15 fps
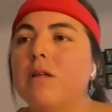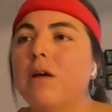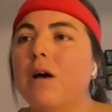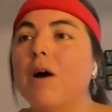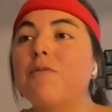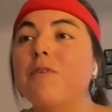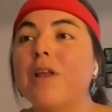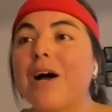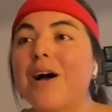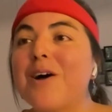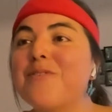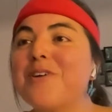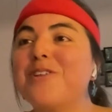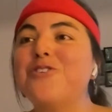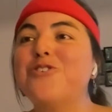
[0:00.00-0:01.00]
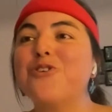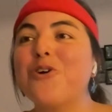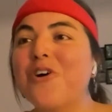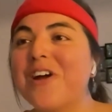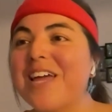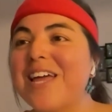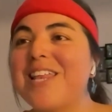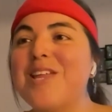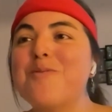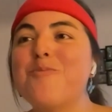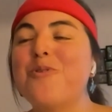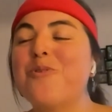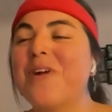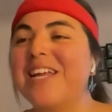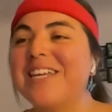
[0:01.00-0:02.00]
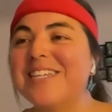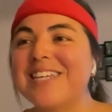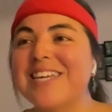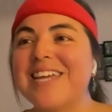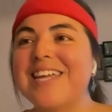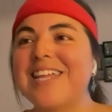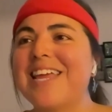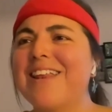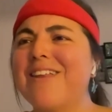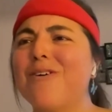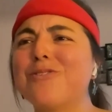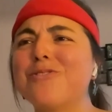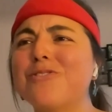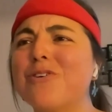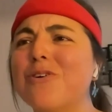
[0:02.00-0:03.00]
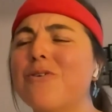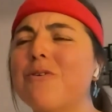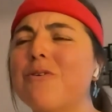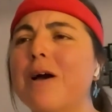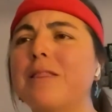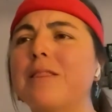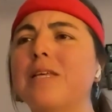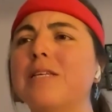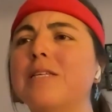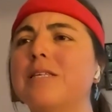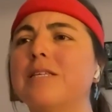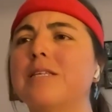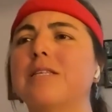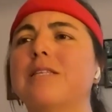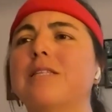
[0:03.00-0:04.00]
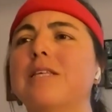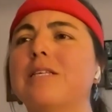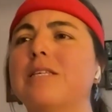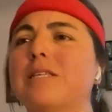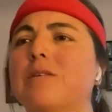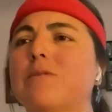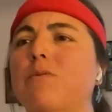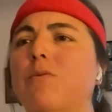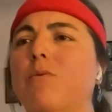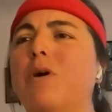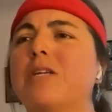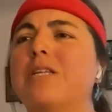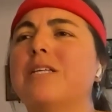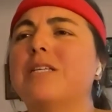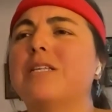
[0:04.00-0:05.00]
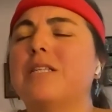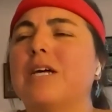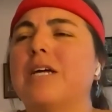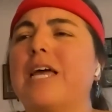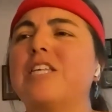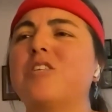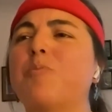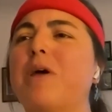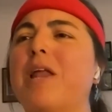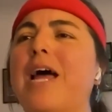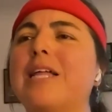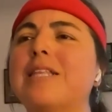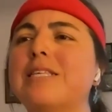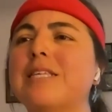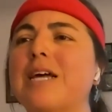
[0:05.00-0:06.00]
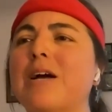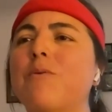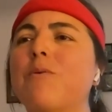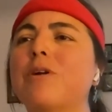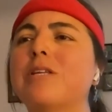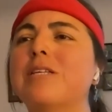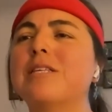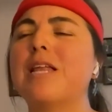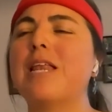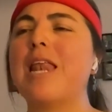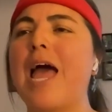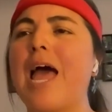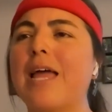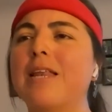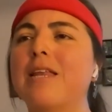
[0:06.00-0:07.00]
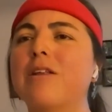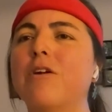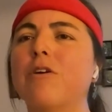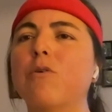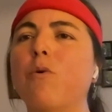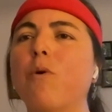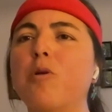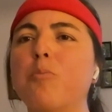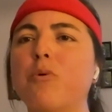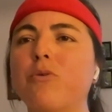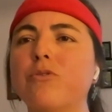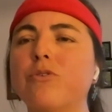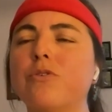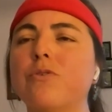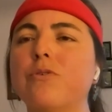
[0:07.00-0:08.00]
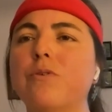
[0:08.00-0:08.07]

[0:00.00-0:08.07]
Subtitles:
of love and joy and liberation. And also like this, where does the esperanza, where does it land in our cuerpos?